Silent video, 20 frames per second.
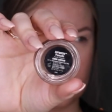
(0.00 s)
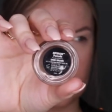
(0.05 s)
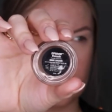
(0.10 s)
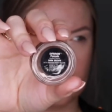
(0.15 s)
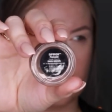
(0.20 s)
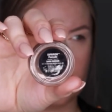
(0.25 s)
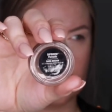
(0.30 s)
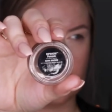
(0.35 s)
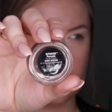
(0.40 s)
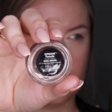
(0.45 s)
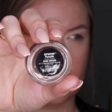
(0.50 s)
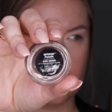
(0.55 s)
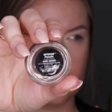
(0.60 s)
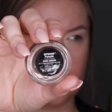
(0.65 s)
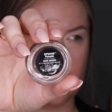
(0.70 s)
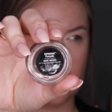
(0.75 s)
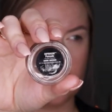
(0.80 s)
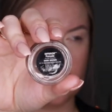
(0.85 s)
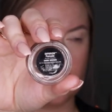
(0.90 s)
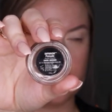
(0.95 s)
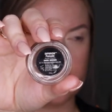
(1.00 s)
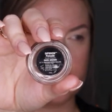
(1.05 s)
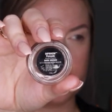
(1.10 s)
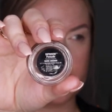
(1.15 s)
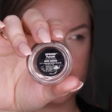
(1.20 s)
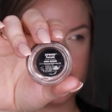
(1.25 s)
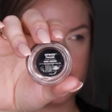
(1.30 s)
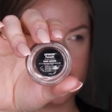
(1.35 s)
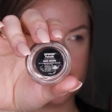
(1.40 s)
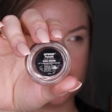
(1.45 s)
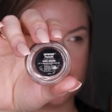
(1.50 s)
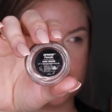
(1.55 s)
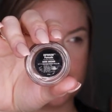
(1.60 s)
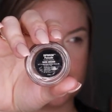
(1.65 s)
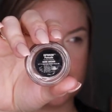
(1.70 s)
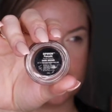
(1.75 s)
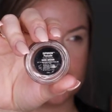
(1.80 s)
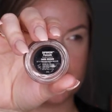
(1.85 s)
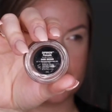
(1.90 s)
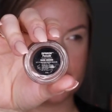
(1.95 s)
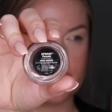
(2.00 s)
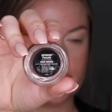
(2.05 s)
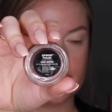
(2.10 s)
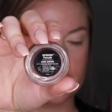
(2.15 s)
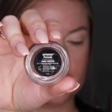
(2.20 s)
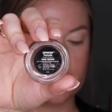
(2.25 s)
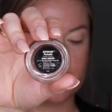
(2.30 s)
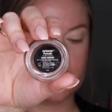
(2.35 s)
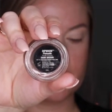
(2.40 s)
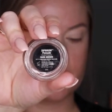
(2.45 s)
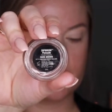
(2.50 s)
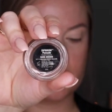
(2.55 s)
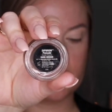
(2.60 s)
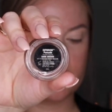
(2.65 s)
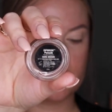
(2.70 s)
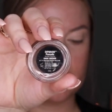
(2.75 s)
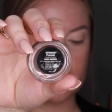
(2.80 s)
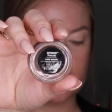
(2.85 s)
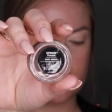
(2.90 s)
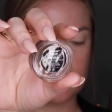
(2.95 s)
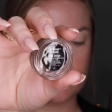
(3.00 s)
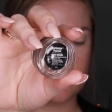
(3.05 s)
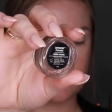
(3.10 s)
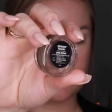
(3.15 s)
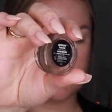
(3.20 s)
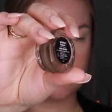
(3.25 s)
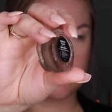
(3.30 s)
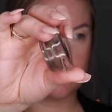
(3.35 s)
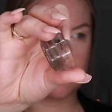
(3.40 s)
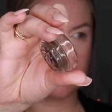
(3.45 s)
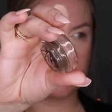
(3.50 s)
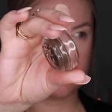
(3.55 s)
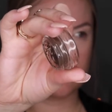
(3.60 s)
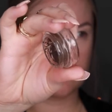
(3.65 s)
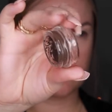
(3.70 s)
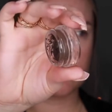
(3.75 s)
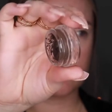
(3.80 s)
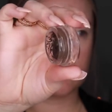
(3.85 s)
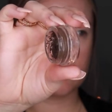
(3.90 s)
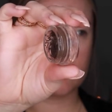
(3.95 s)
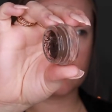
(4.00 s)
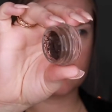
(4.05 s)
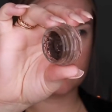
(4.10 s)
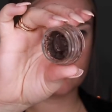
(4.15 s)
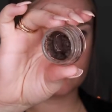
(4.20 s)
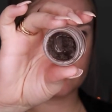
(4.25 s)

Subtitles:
Beverly Hills Dipbrow Pomade in dark brown.